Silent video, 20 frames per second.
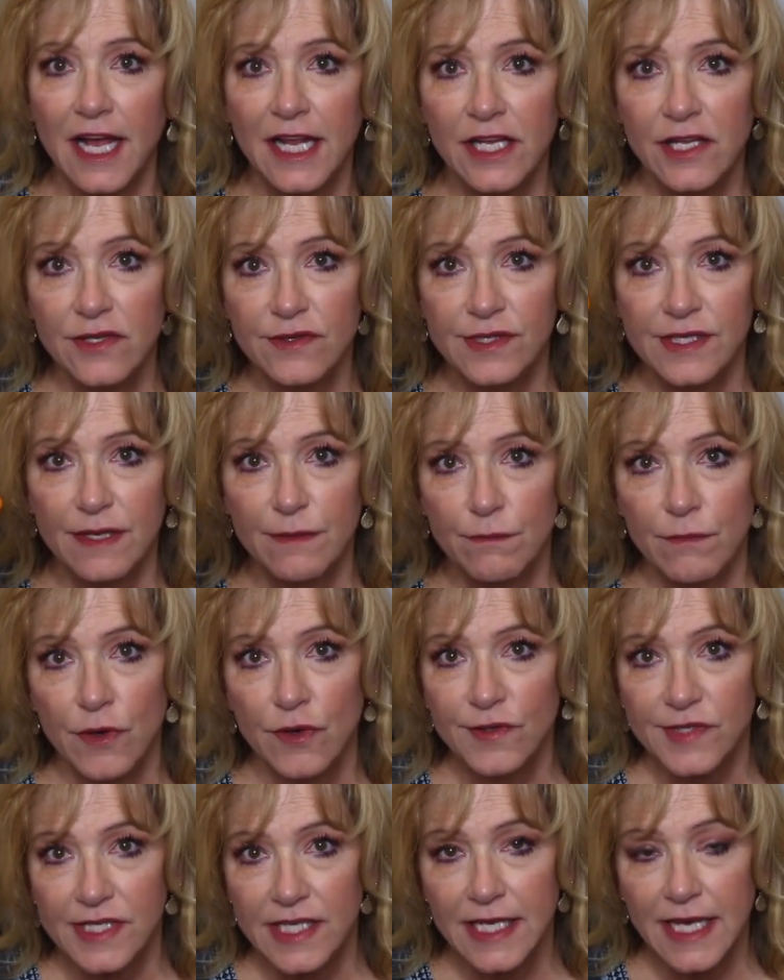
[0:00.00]
I use it
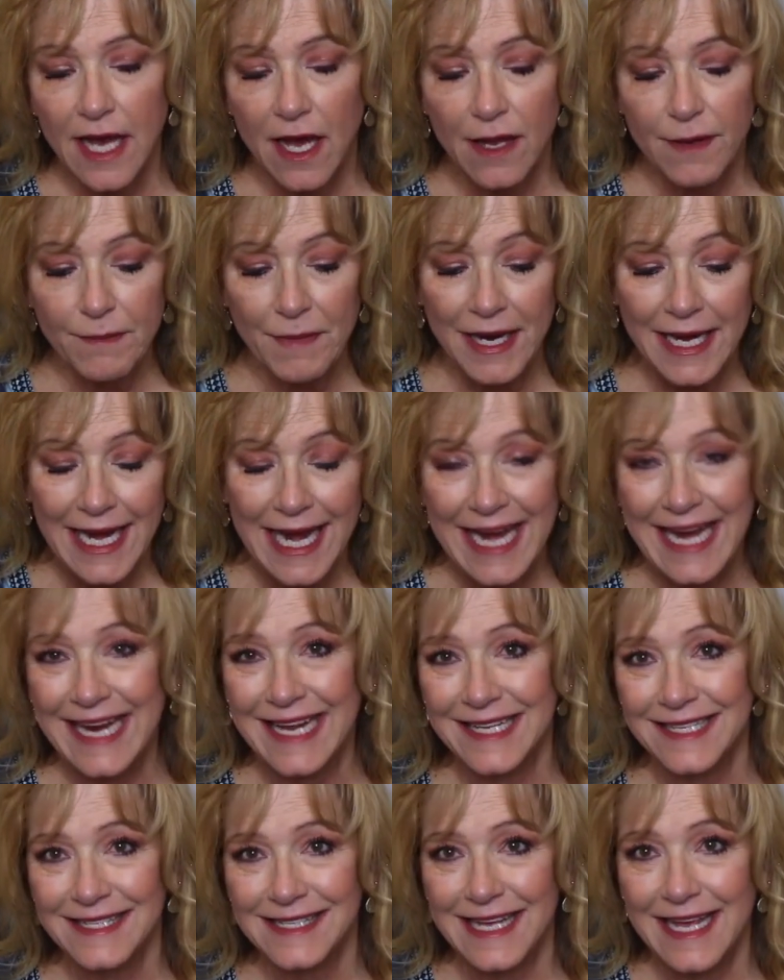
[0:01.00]
mostly on my
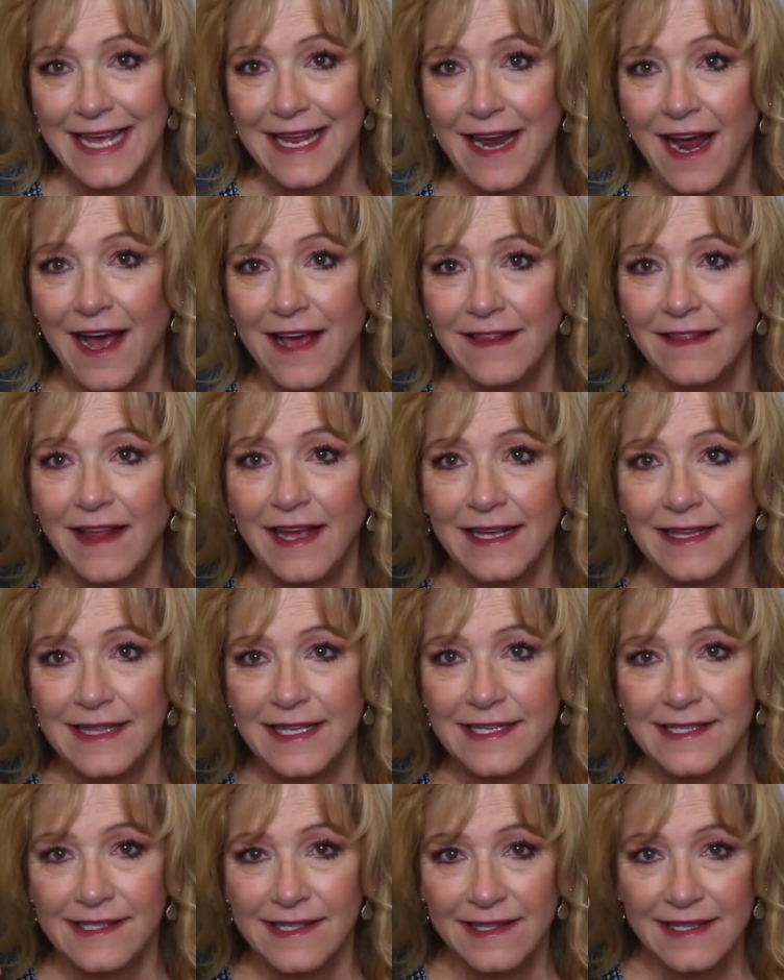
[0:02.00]
hands, and I like
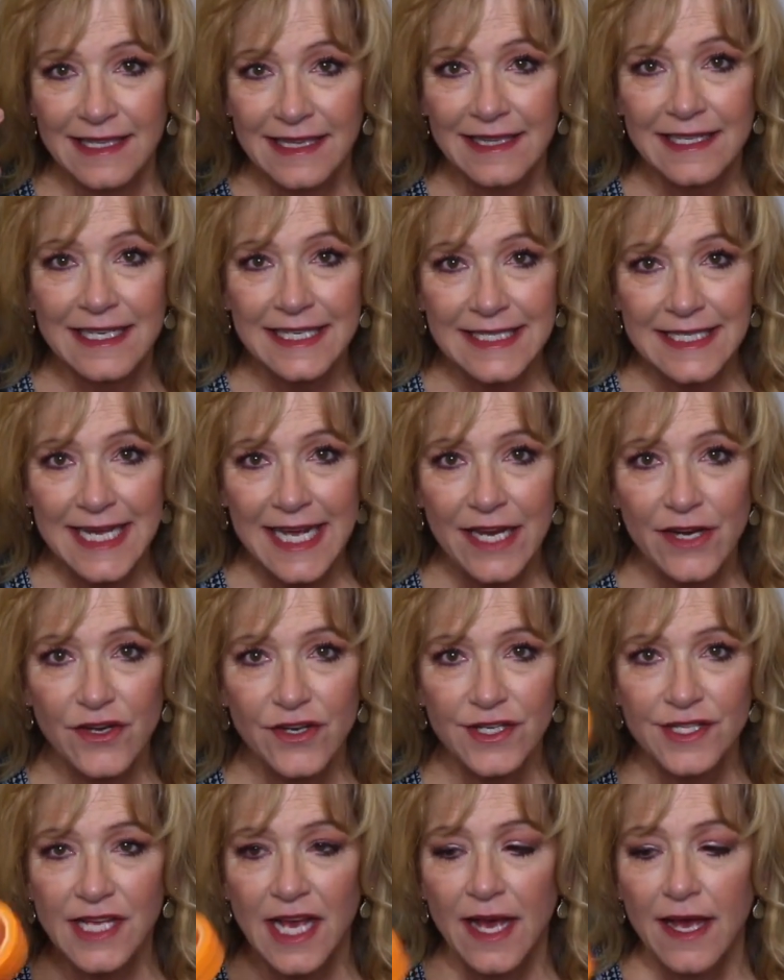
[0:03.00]
these little
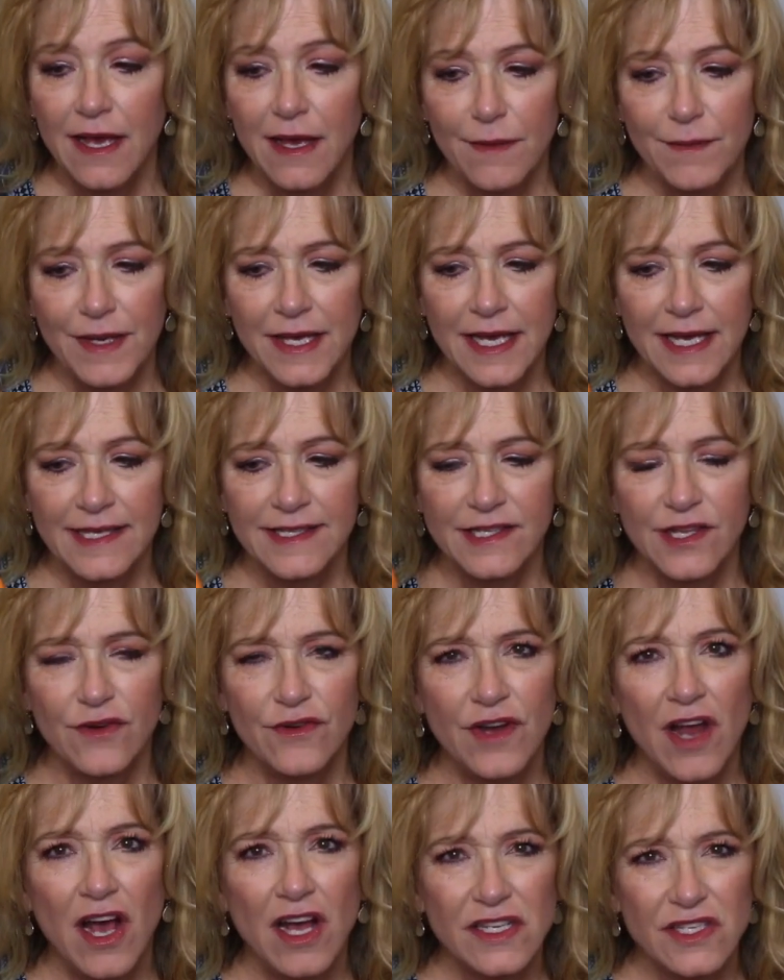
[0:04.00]
containers because
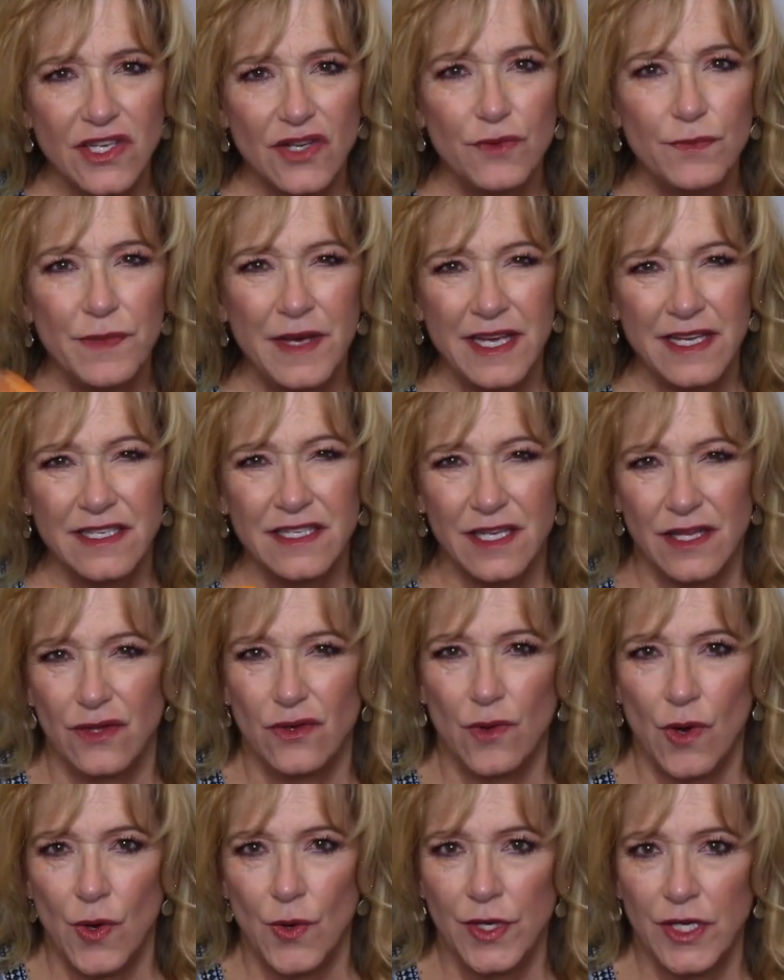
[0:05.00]
they're not too big to
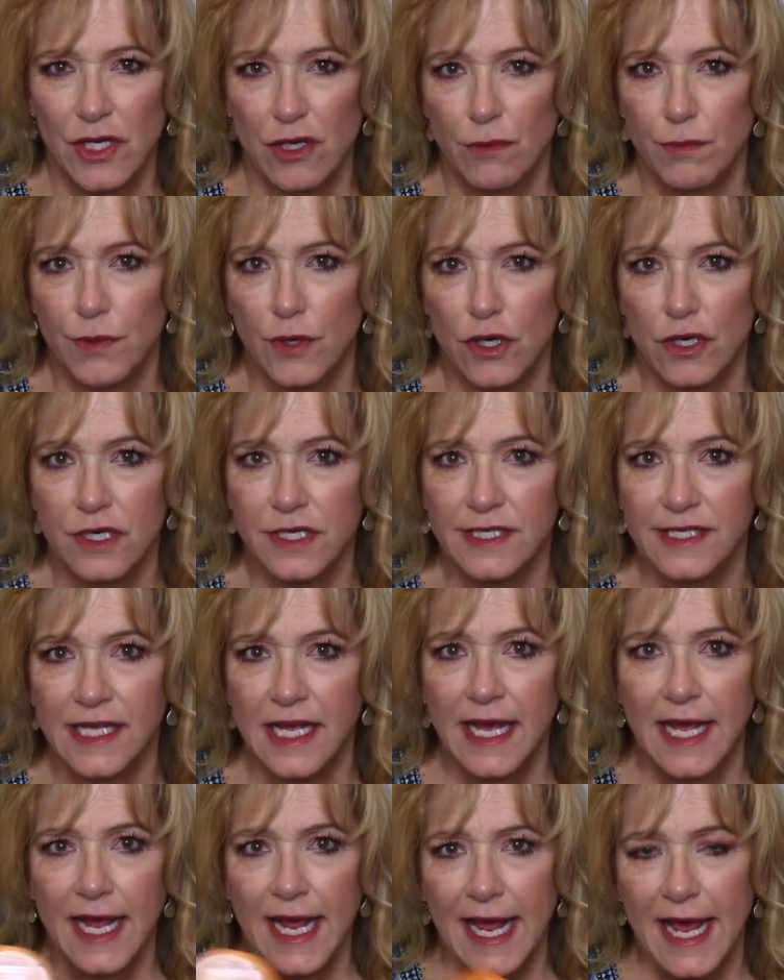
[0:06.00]
throw in your
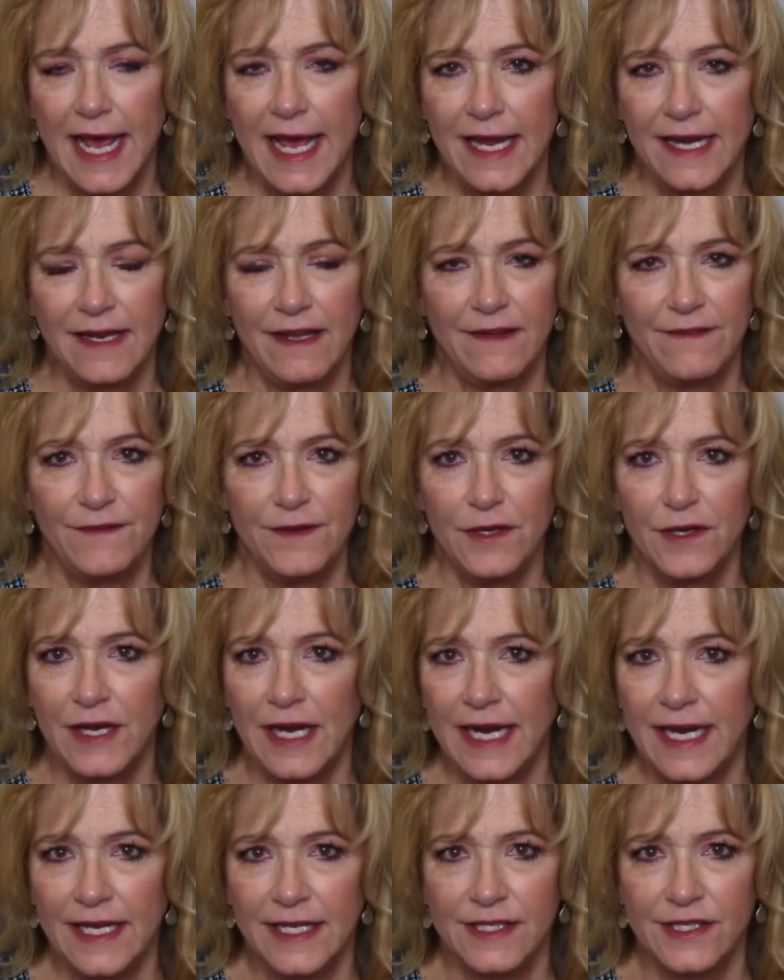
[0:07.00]
purse, And if your
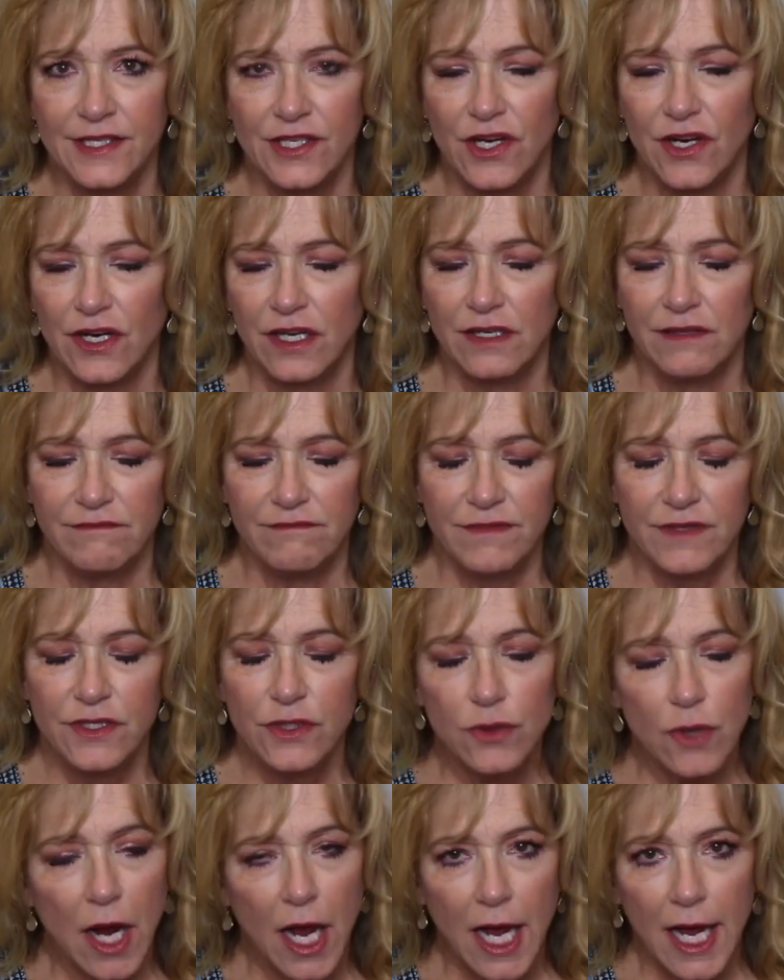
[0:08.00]
hands are
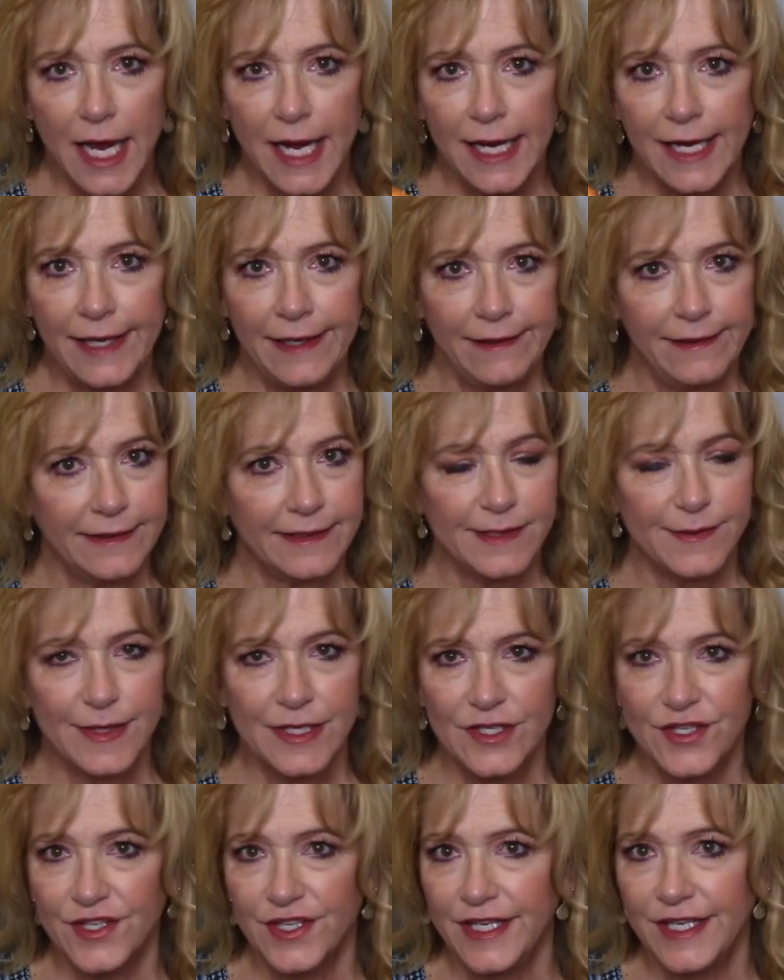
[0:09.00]
dry,
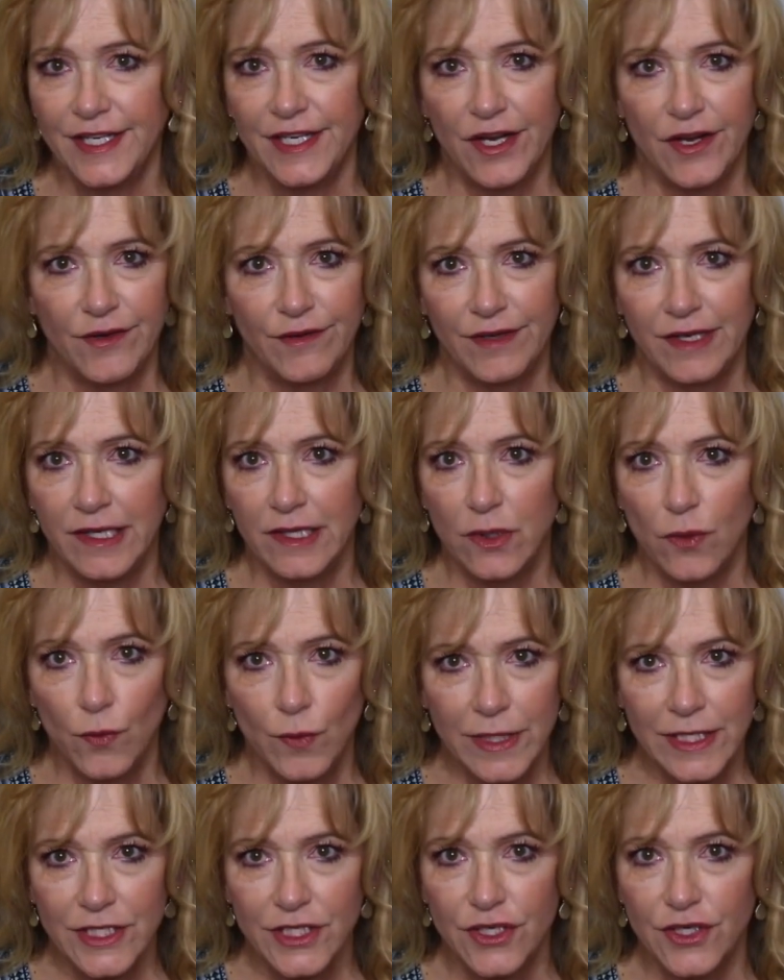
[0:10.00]
especially, you know, in the
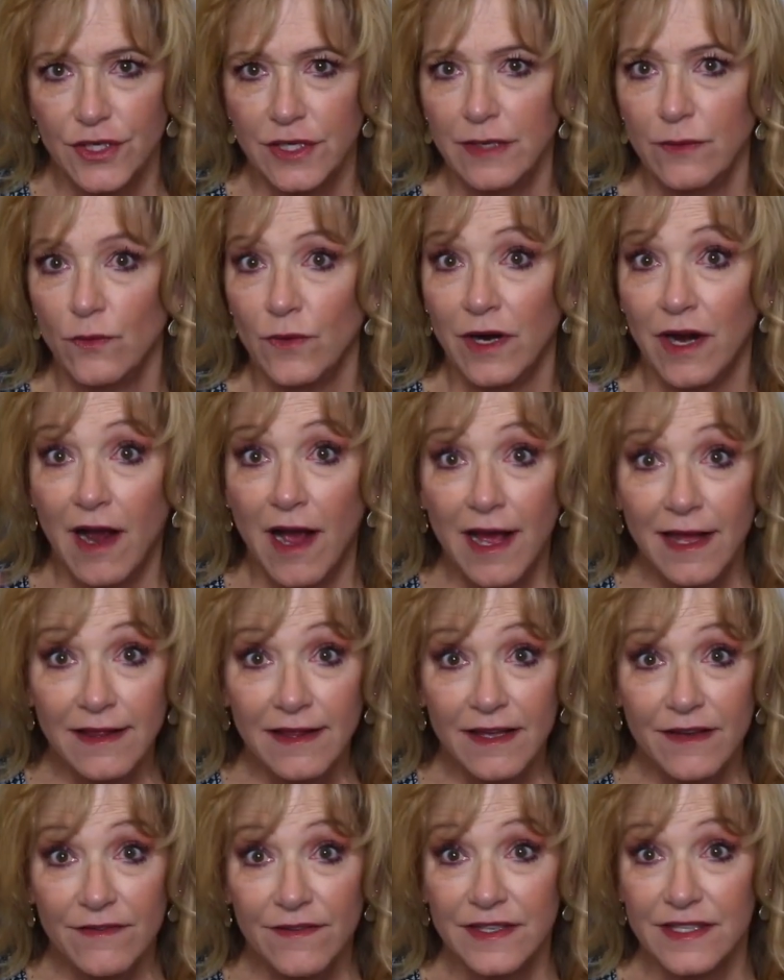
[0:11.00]
winter, and where
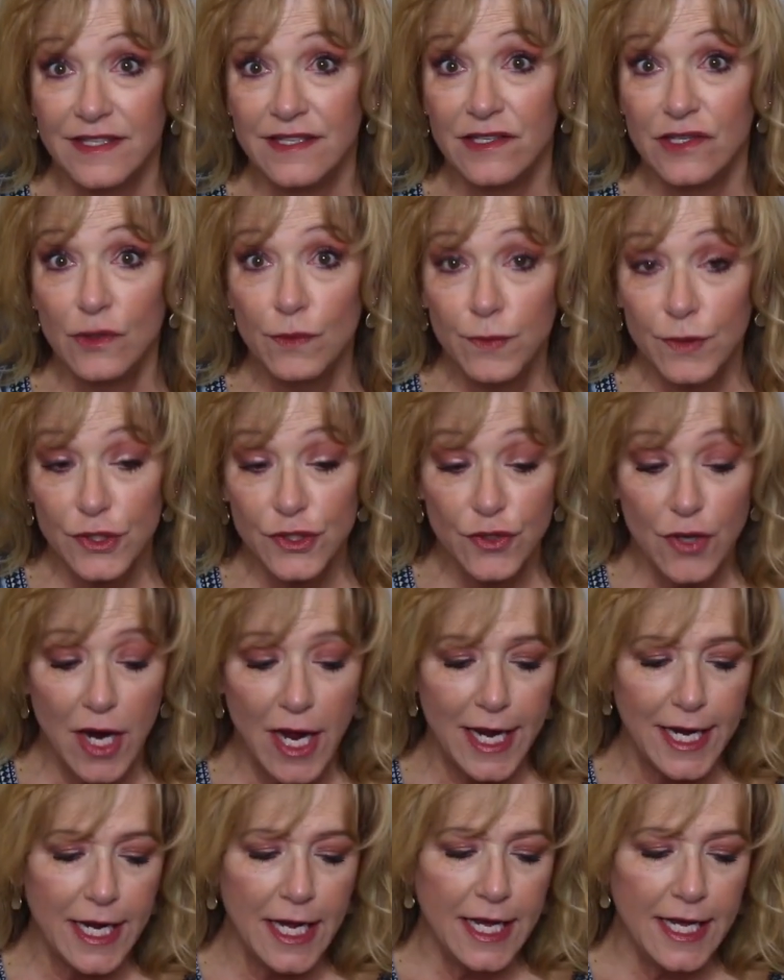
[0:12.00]
I live, it's super
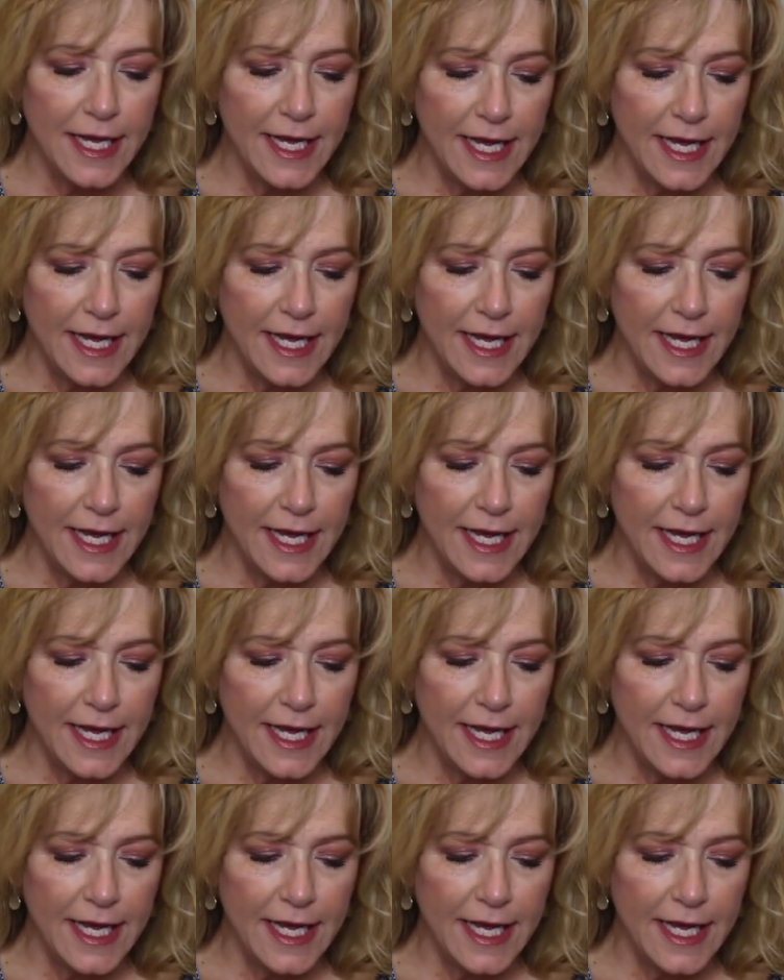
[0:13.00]
dry.